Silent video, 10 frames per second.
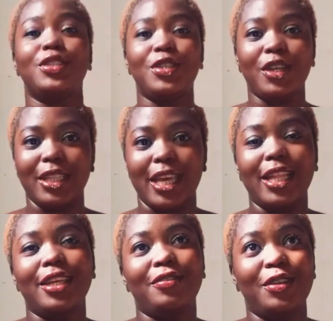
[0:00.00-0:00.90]
saw in the
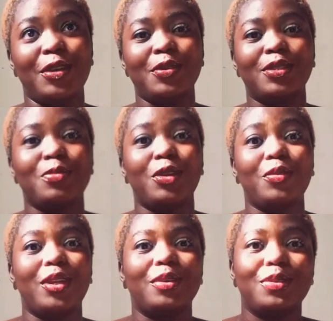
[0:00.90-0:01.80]
earlier videos in the morning
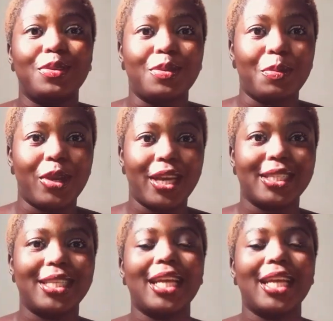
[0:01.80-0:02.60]
when I was so surprised,